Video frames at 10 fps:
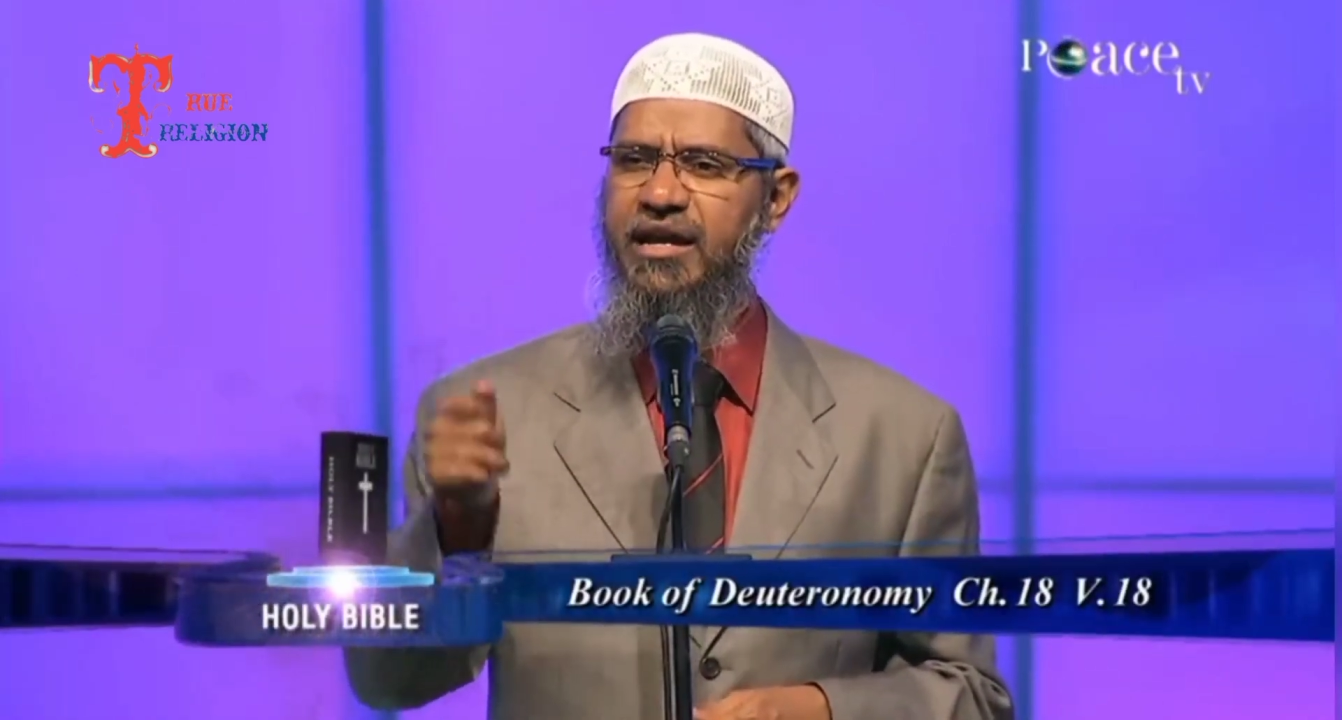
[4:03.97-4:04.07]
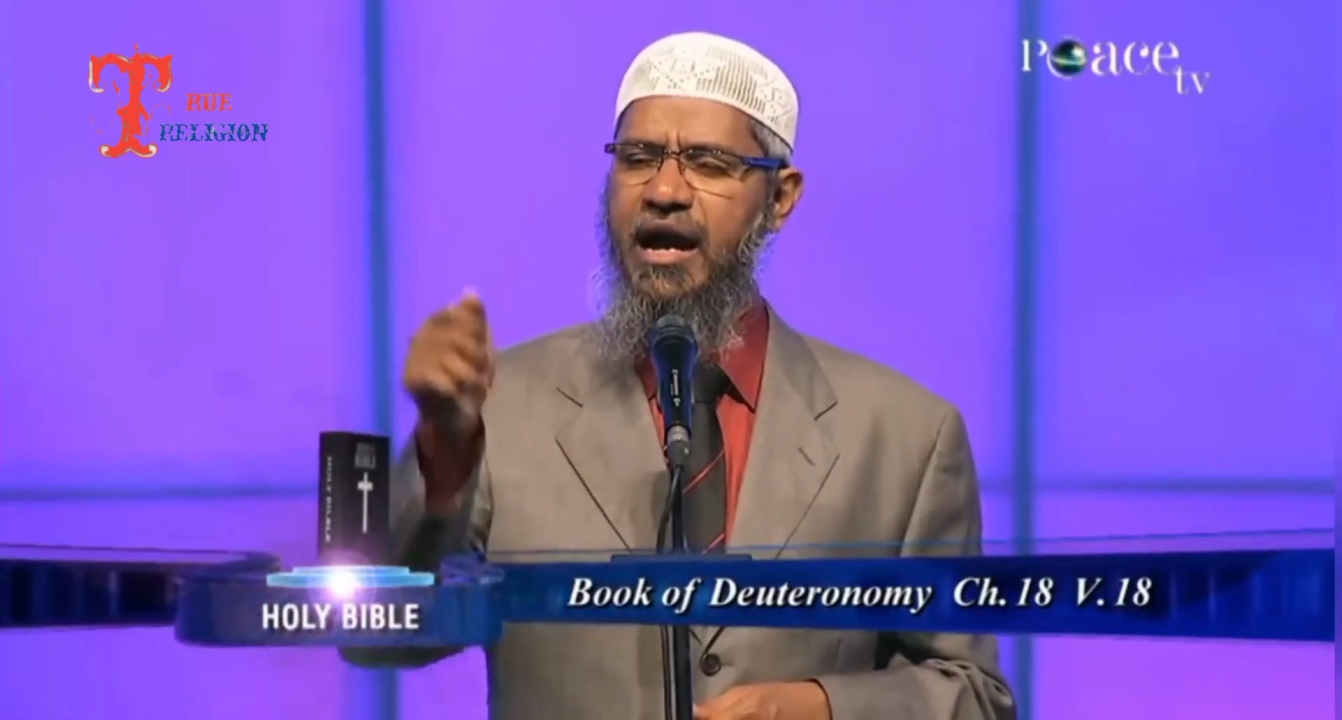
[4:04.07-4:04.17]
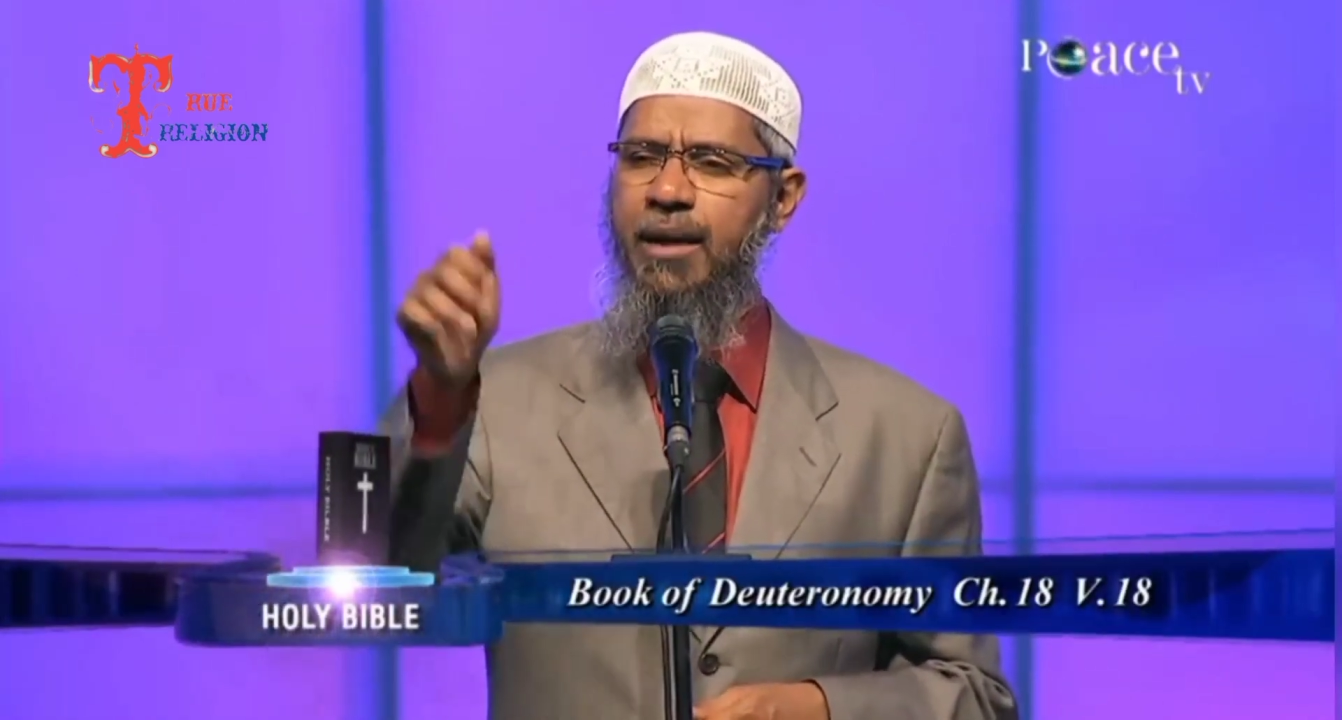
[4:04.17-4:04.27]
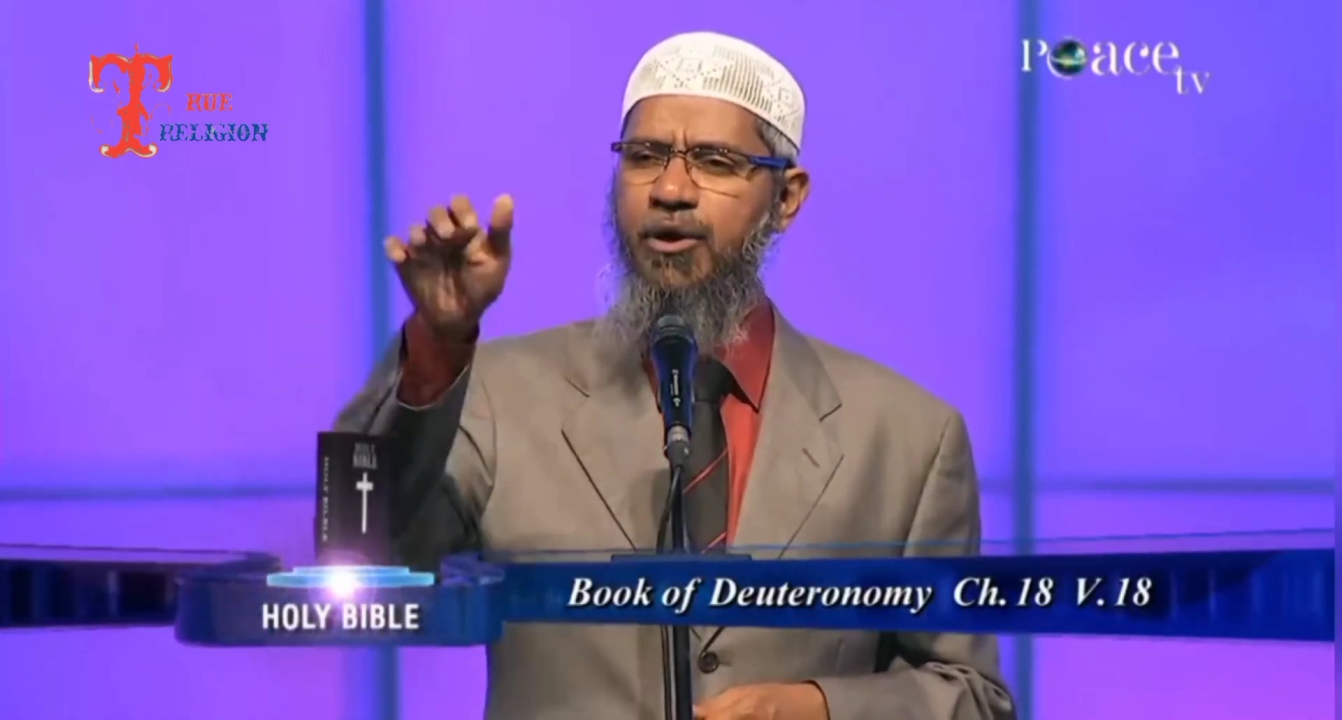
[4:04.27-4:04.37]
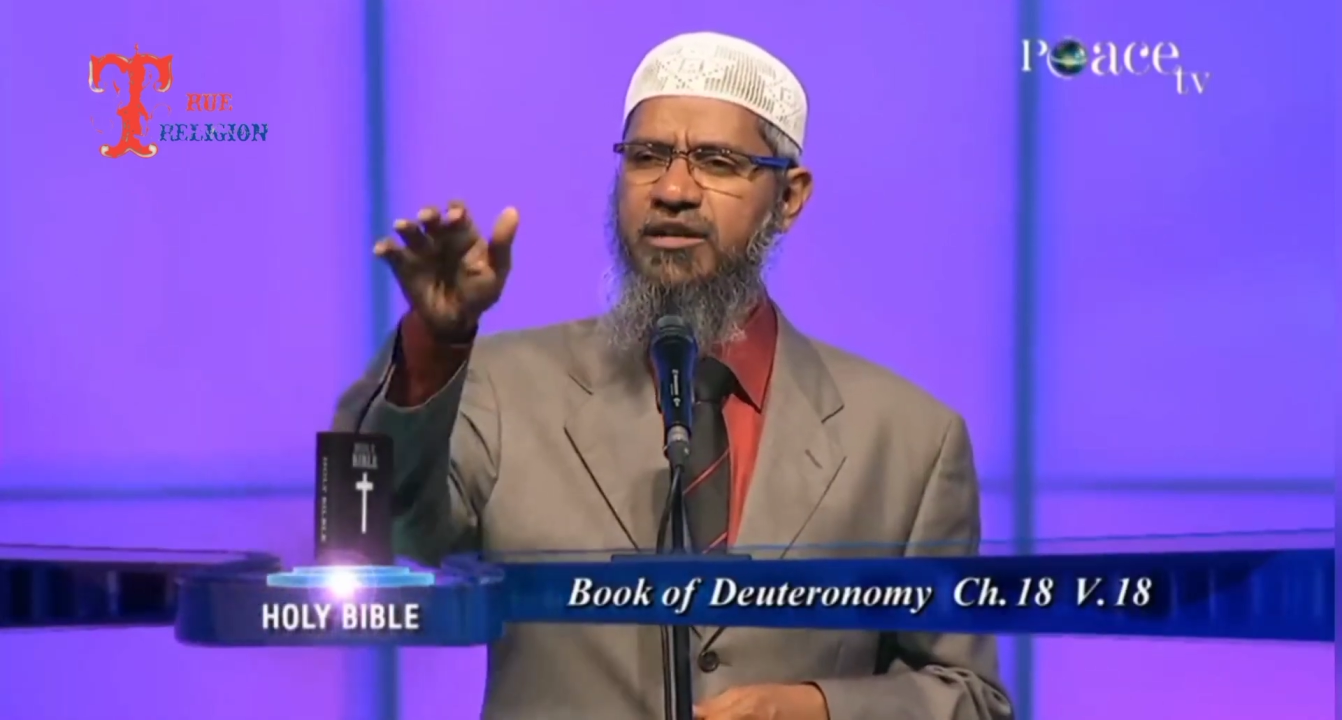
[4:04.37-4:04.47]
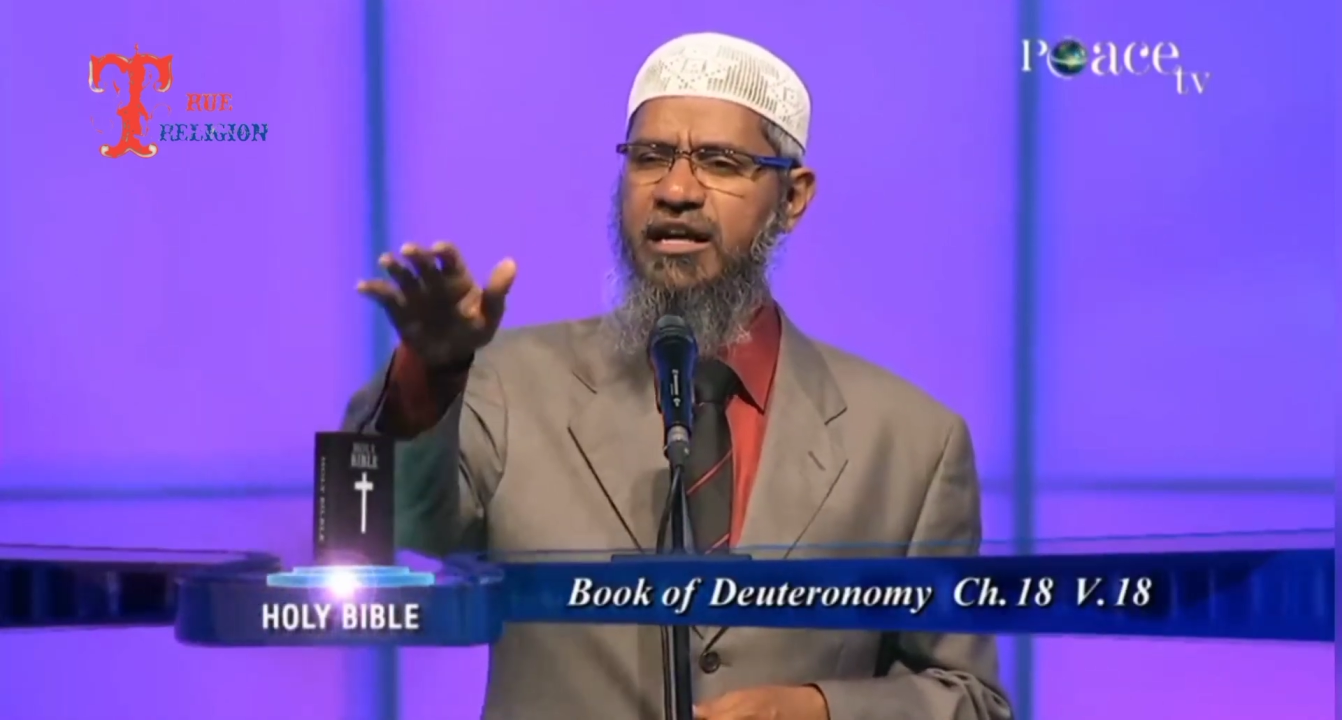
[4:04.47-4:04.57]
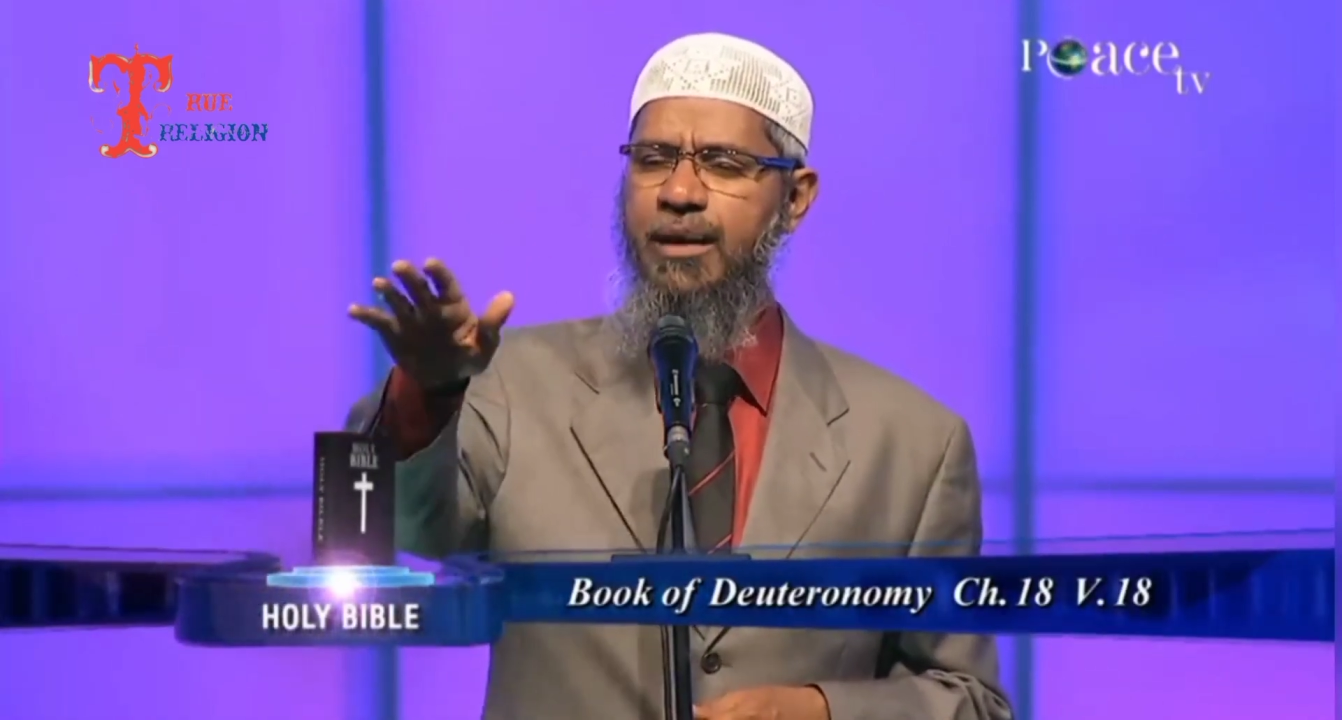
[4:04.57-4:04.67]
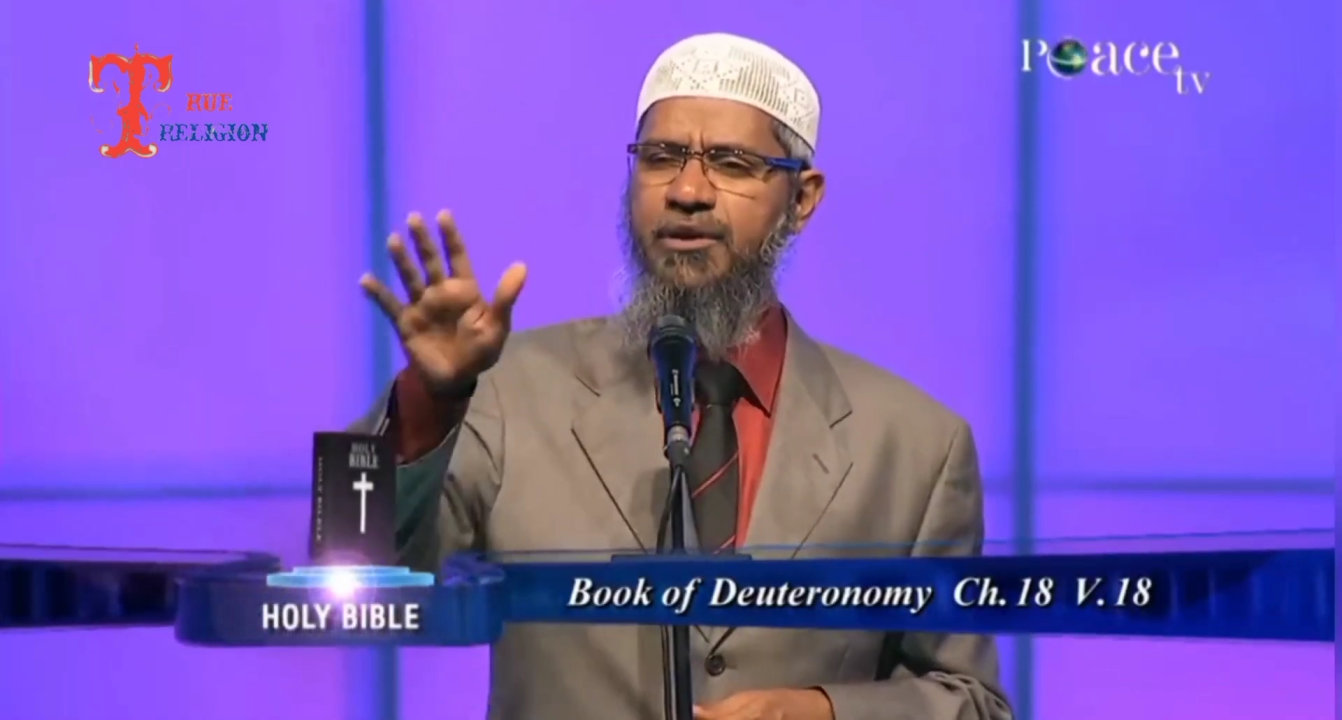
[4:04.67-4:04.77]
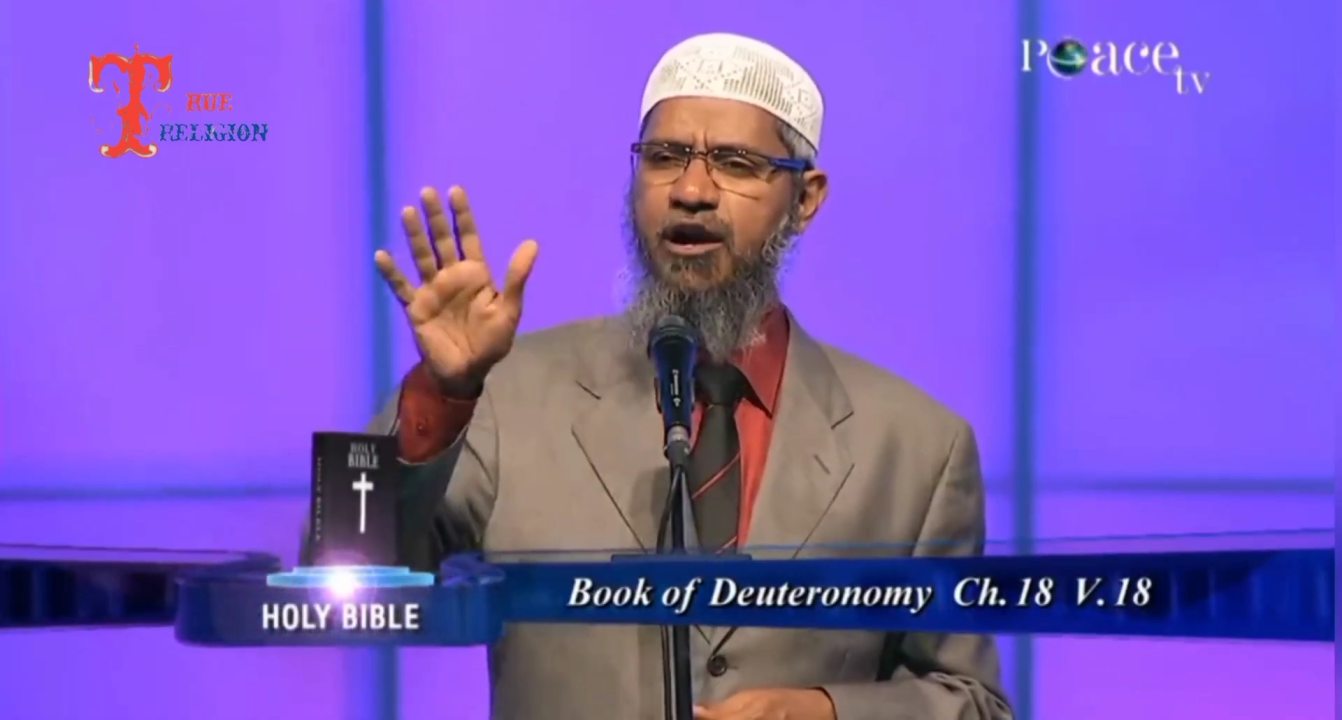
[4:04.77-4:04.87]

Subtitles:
about the coming